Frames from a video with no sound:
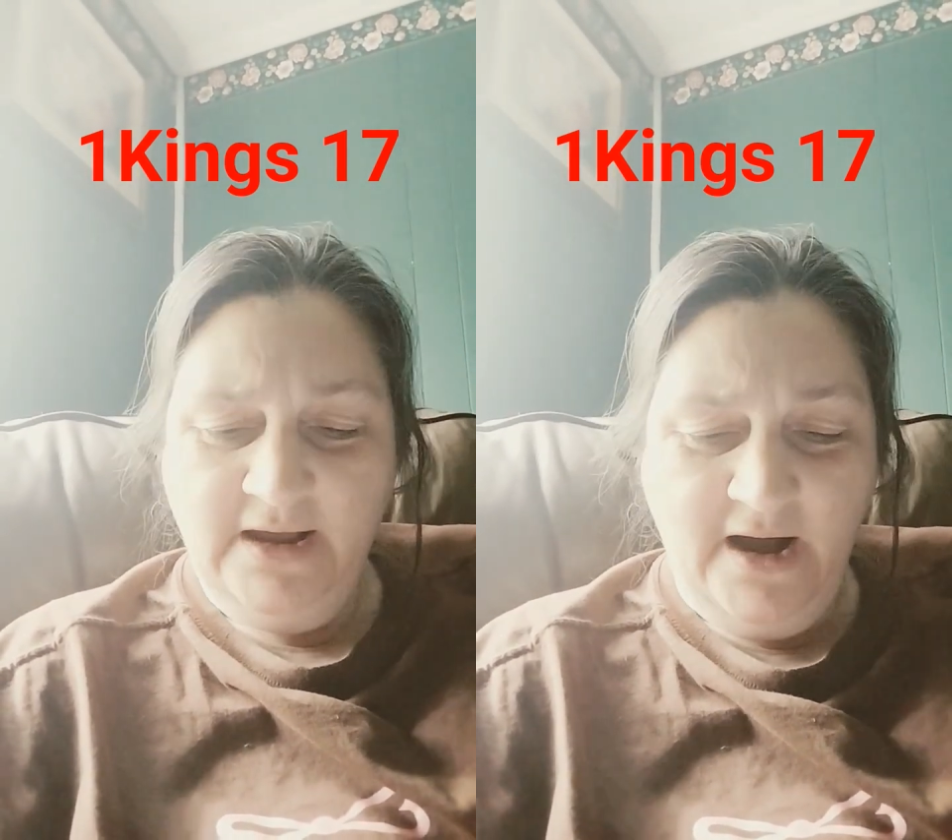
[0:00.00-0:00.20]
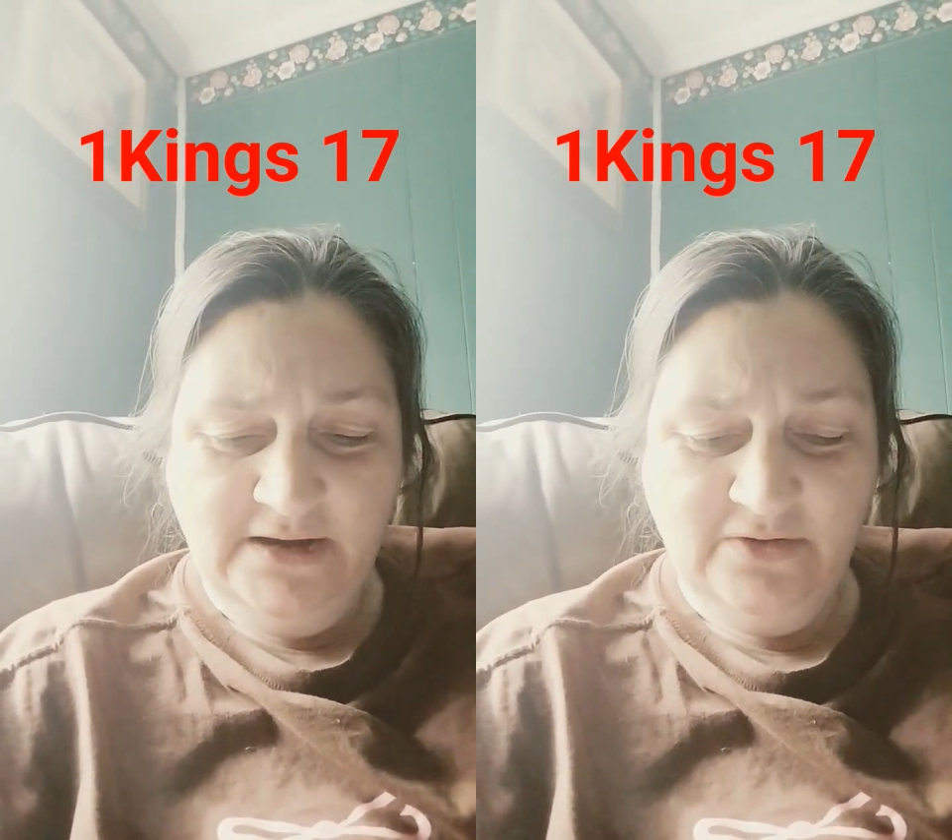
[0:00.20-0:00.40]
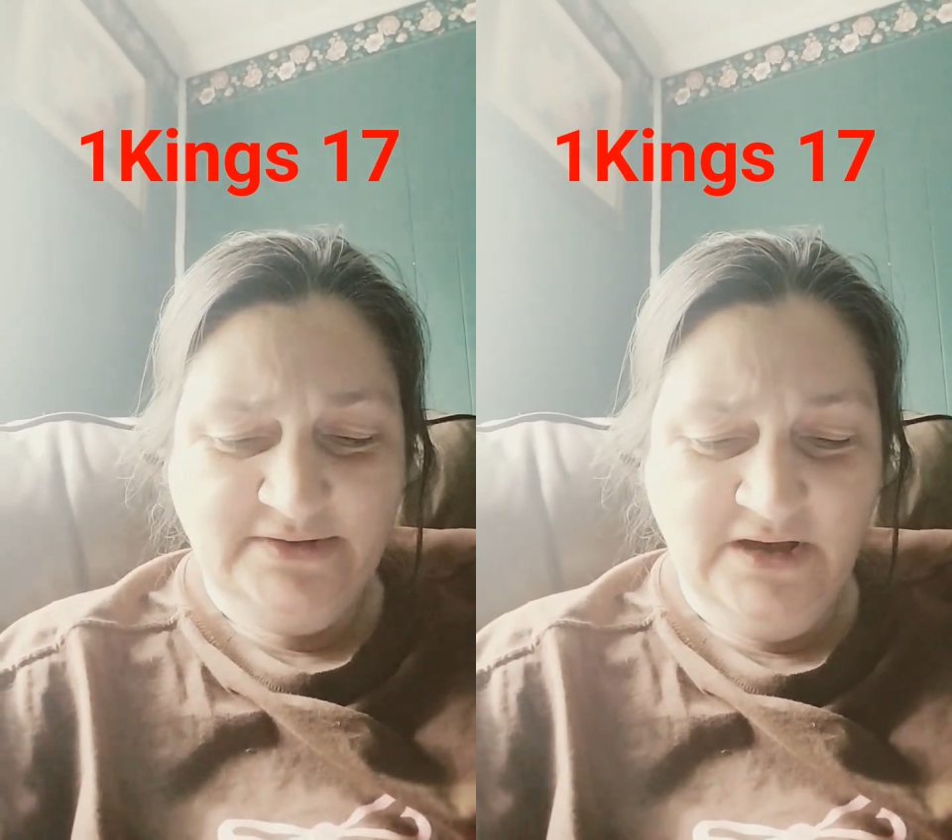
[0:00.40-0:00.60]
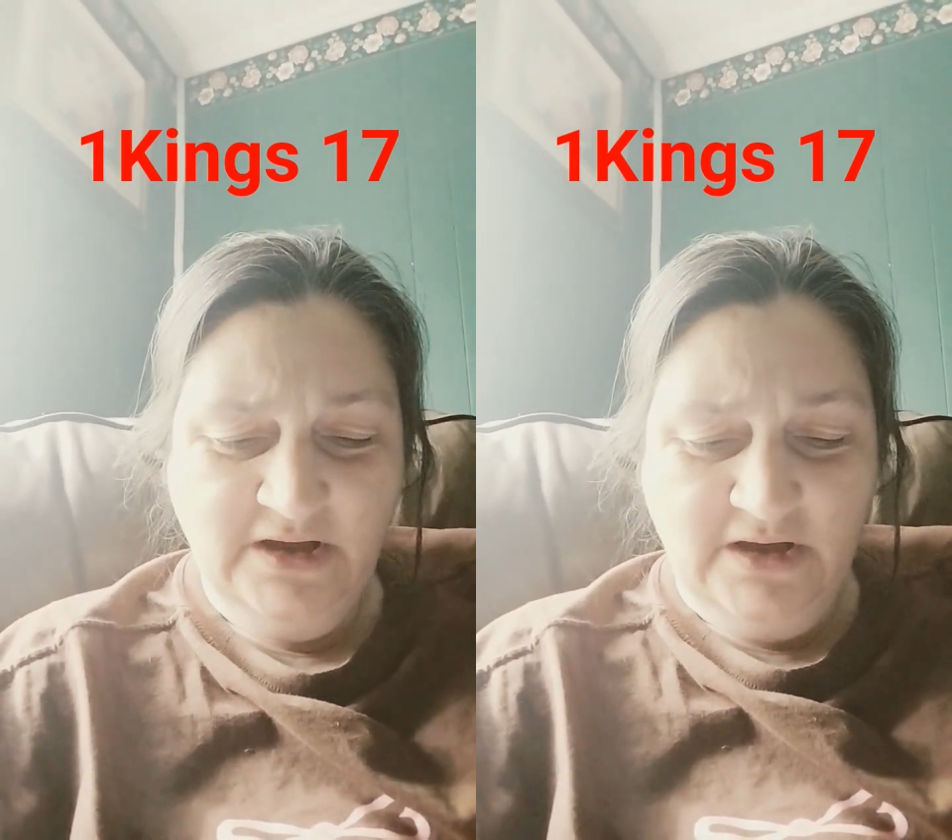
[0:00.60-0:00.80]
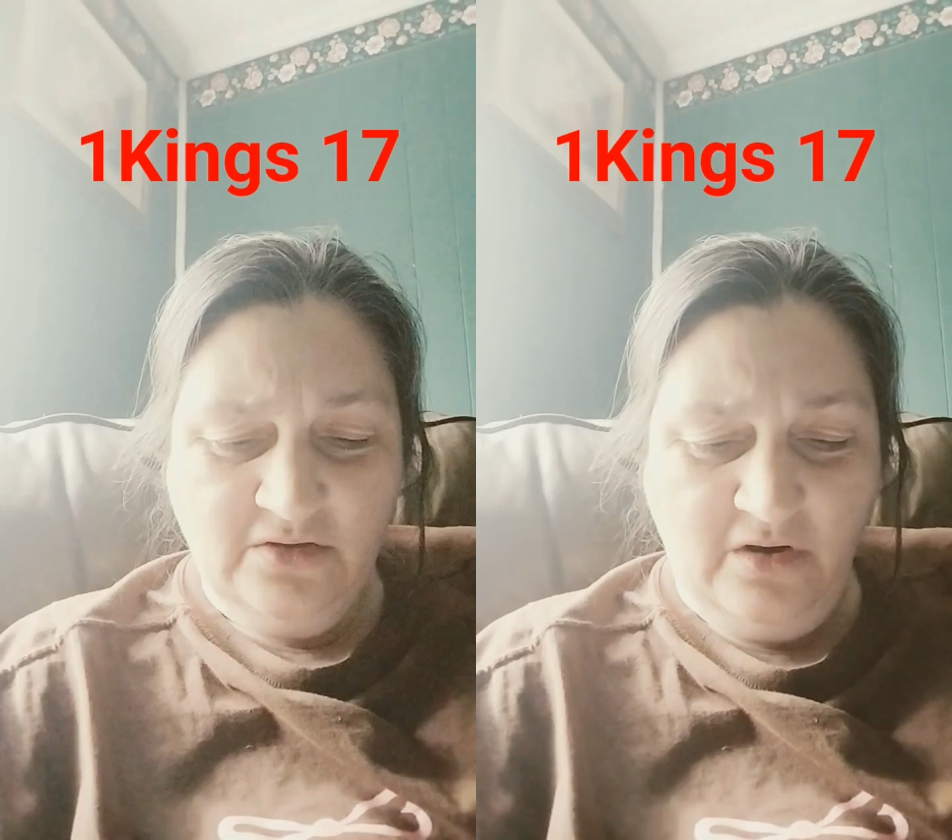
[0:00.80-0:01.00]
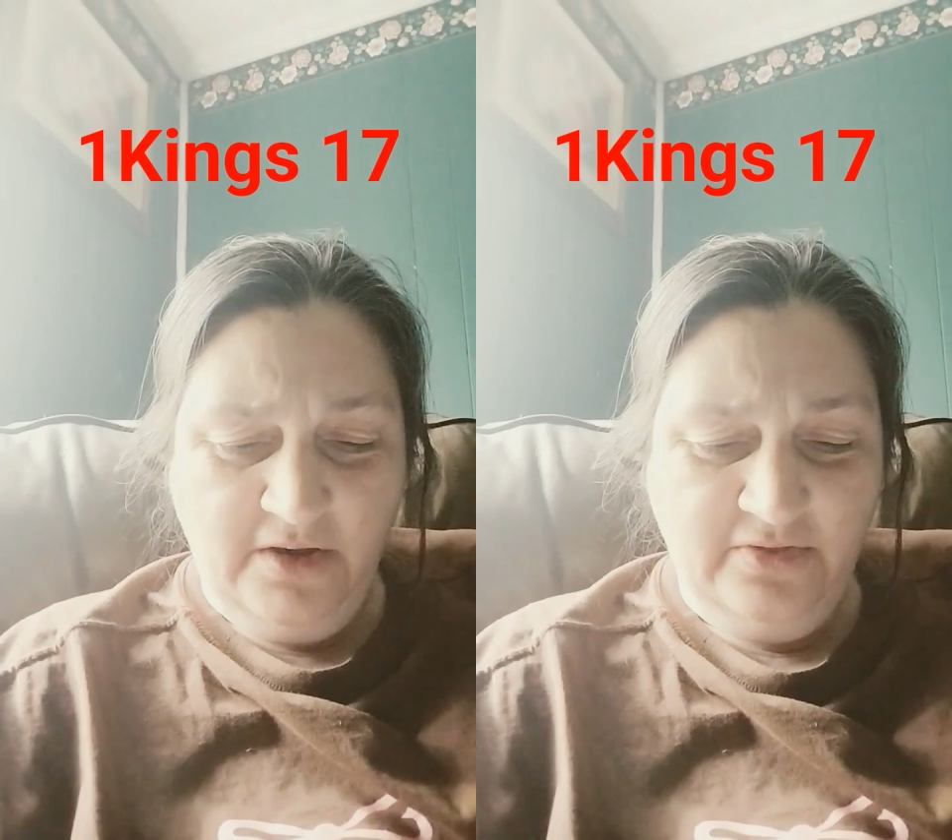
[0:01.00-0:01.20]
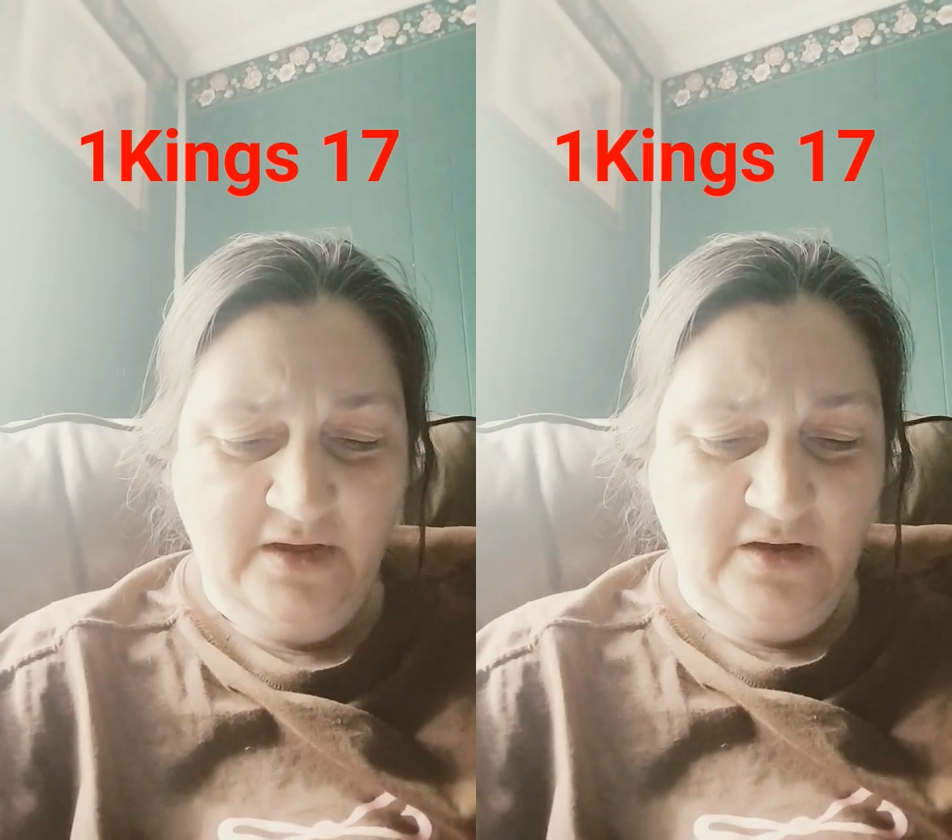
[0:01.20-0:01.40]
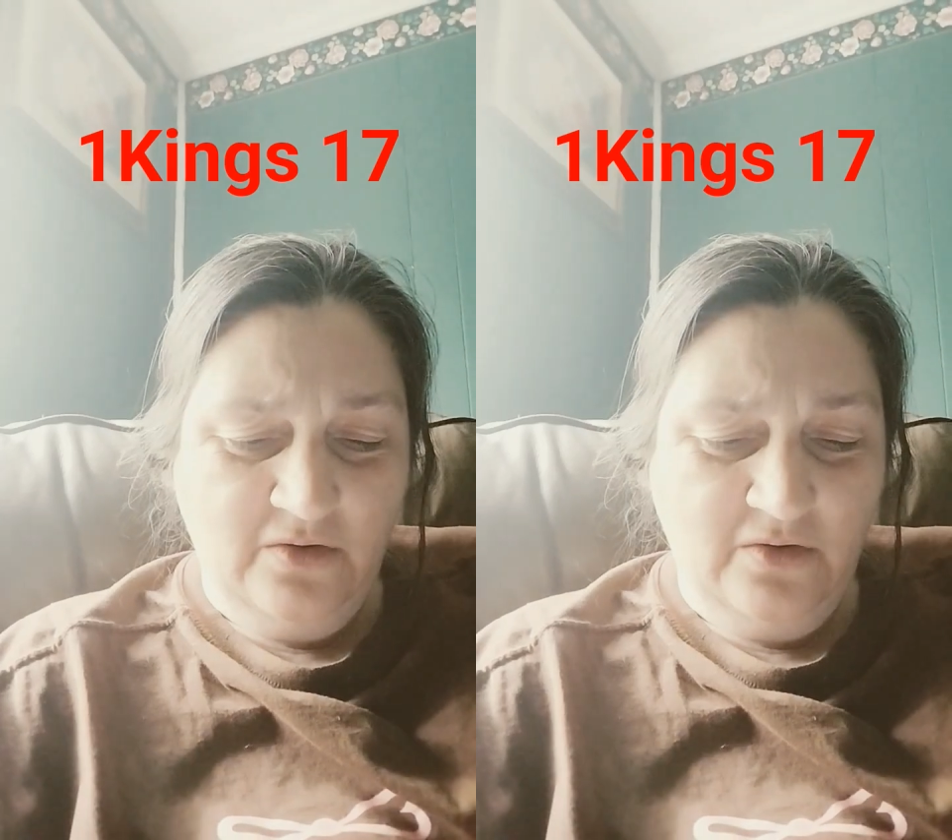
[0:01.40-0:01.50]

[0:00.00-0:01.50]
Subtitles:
and hide in the Wadi Kerith,